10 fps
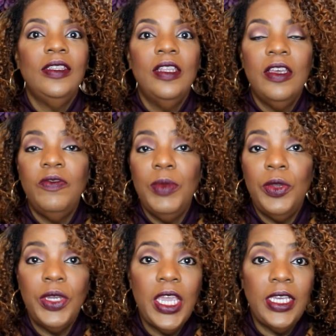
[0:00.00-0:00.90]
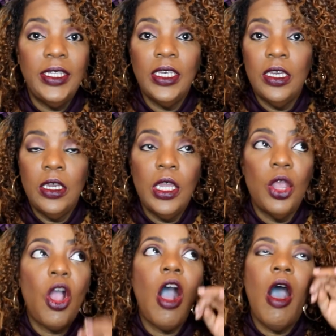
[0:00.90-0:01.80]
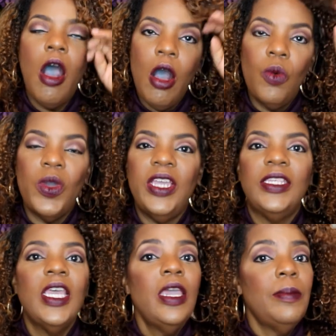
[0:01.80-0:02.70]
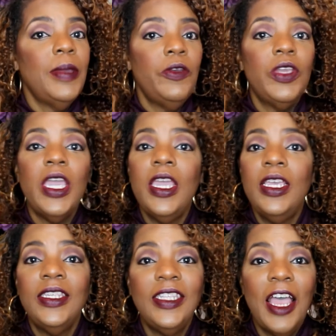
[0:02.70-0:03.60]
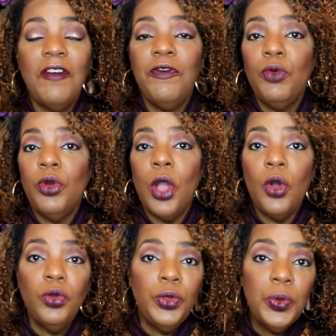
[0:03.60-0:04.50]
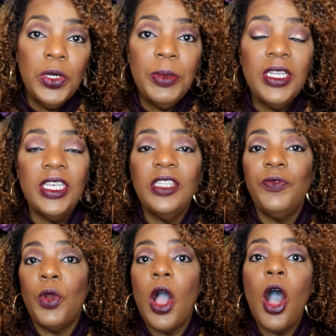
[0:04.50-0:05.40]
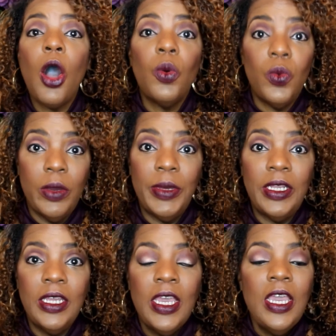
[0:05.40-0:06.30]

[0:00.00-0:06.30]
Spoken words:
loved Mary Kay skincare. Always. Mary Kay is not for older women. It's for all women.